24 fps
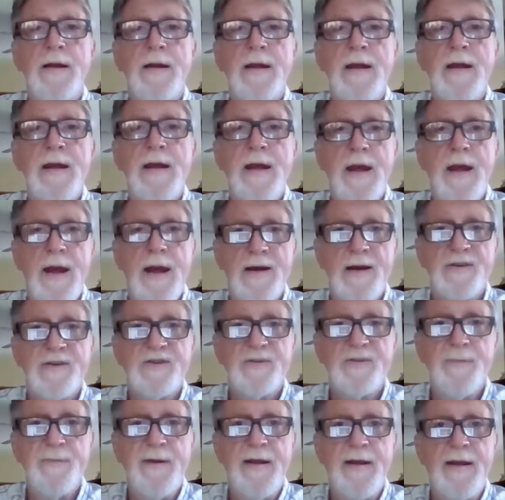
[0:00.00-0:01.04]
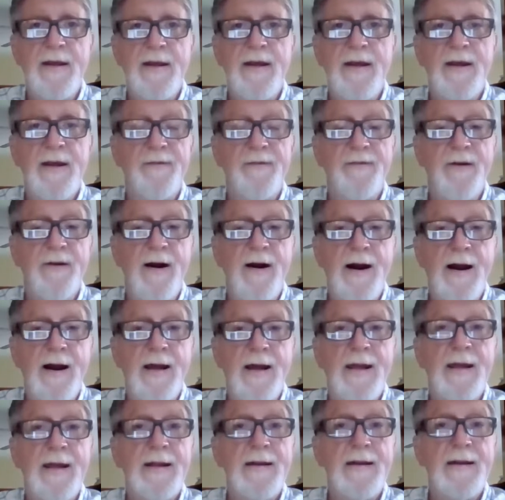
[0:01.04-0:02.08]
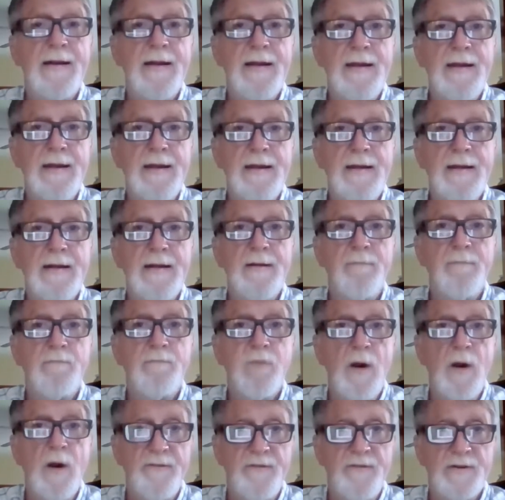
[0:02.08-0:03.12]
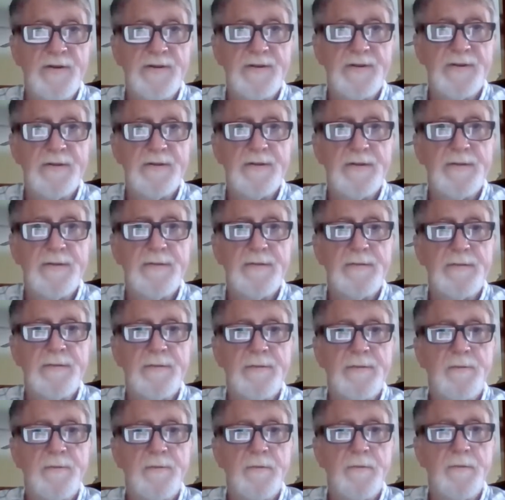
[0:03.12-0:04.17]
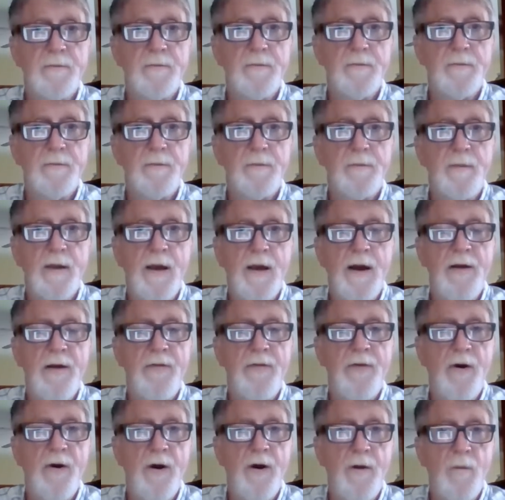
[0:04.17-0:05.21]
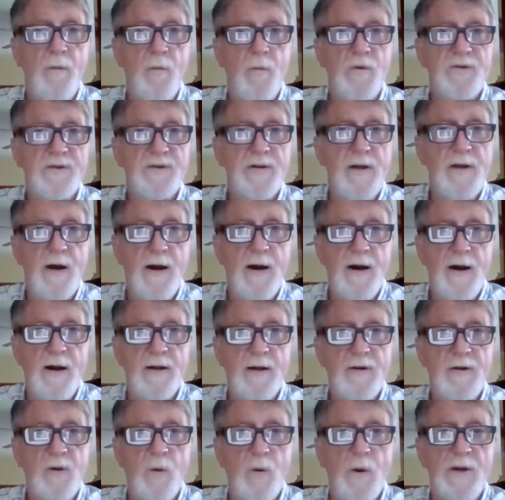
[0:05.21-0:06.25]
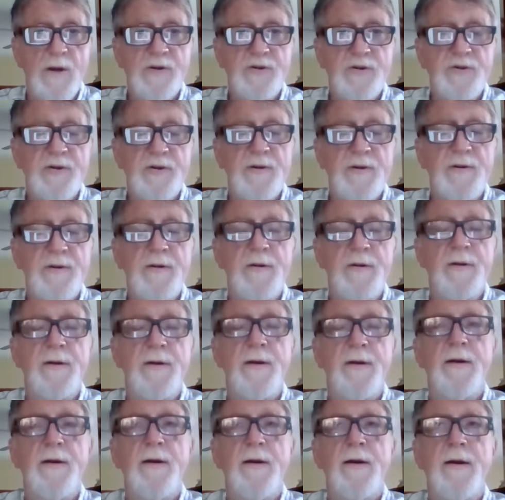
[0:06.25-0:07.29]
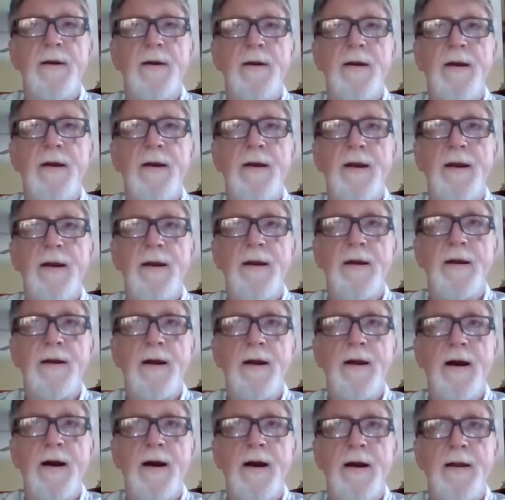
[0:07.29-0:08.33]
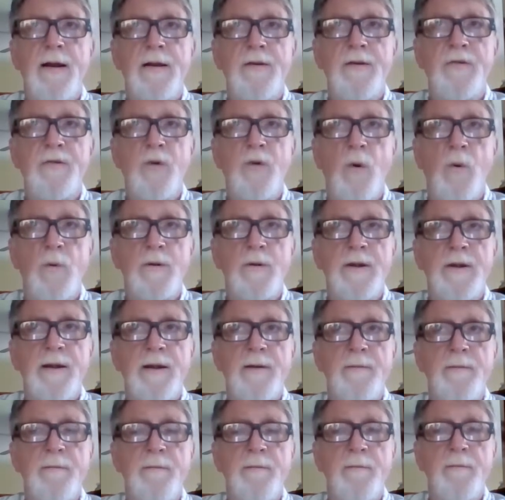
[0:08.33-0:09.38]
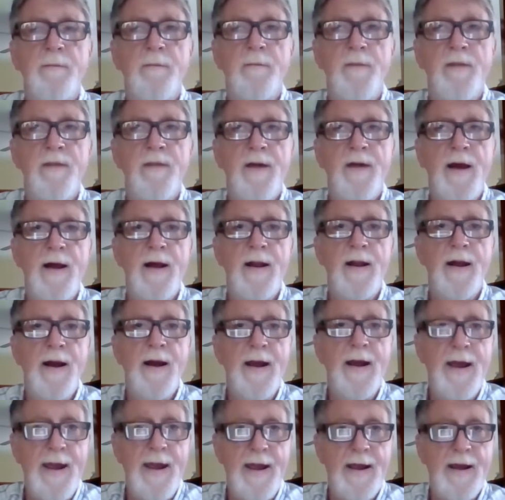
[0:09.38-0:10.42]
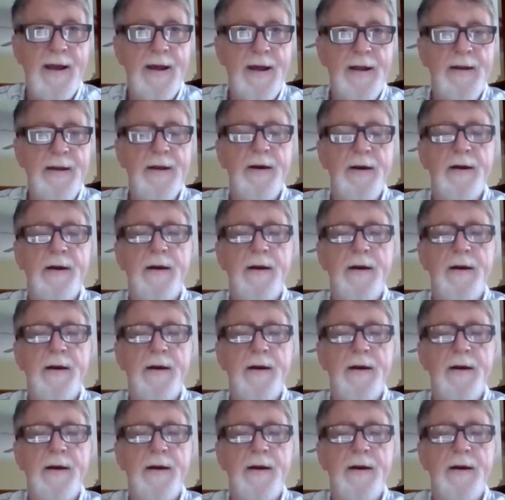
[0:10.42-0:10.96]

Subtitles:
He asked me if I had eaten breakfast. I thought was an odd question, and I told him that I had.